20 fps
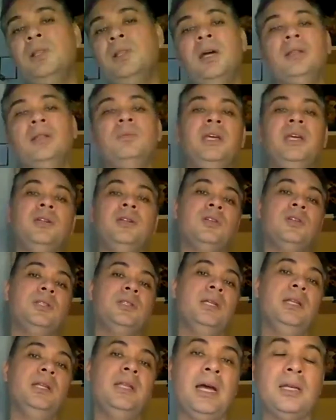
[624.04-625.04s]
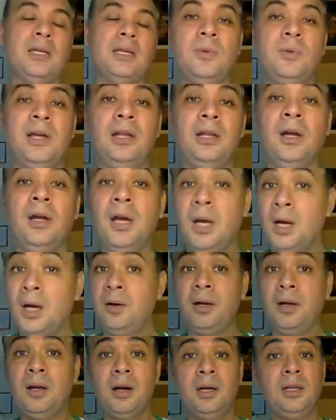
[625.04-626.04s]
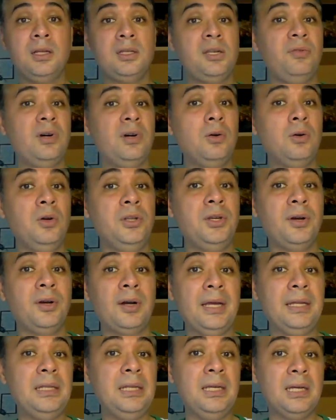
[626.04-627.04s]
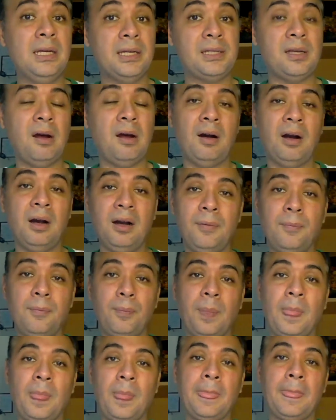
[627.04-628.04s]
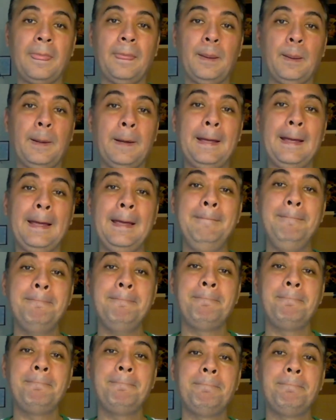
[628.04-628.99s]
they will not be interested as well, regardless of how good your ideas are. Okay?